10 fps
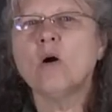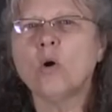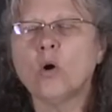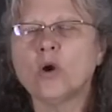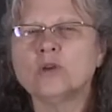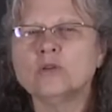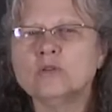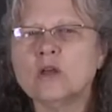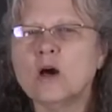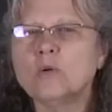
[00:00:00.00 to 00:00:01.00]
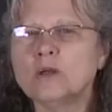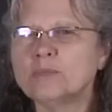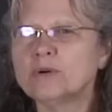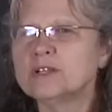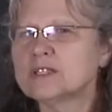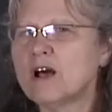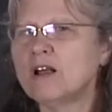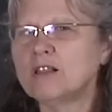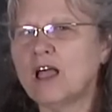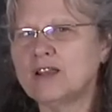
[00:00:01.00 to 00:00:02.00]
or no, it prints
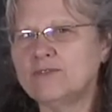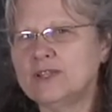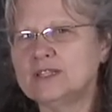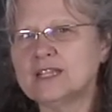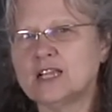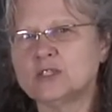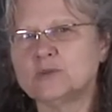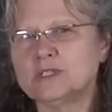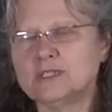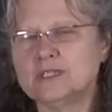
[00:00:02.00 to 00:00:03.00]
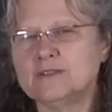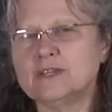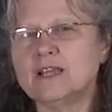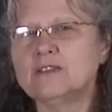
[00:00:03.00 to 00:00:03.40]
all line feeds as received.